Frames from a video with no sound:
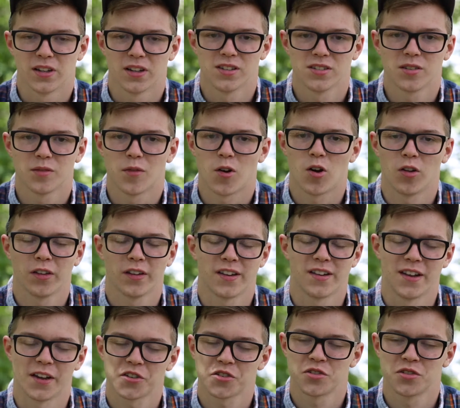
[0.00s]
Because of all the
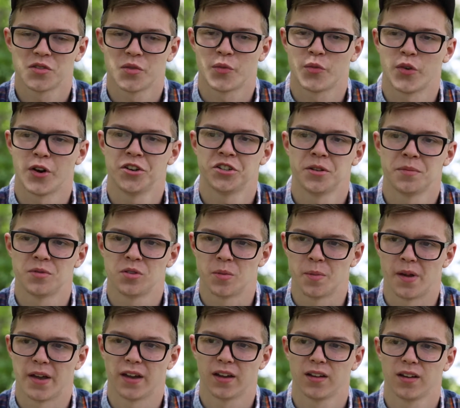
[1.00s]
connections and friendships you
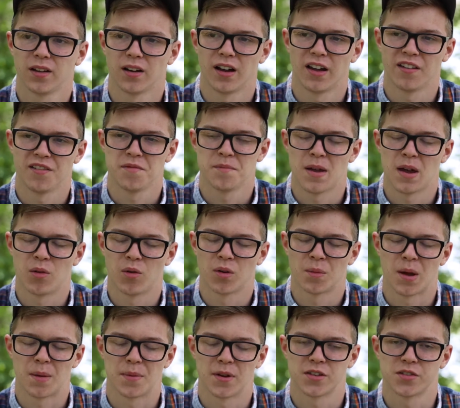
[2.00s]
make. I've met one
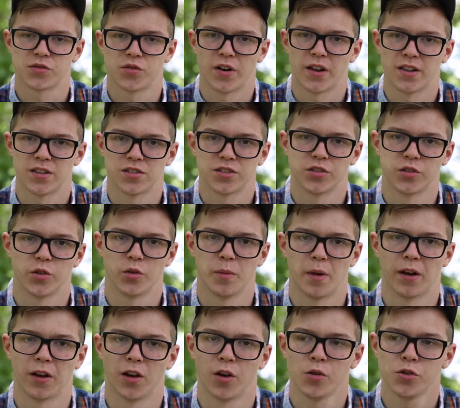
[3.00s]
of my best friends through
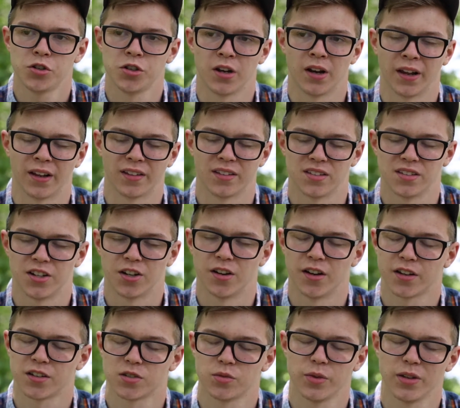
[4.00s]
Metegoshi, and I get to see her
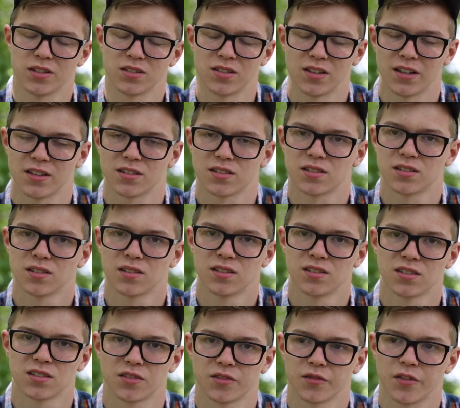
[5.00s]
next week, so that's
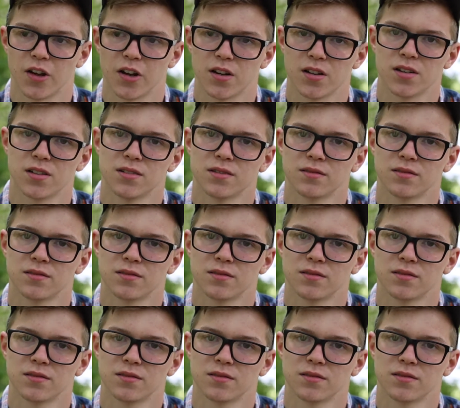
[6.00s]
fun.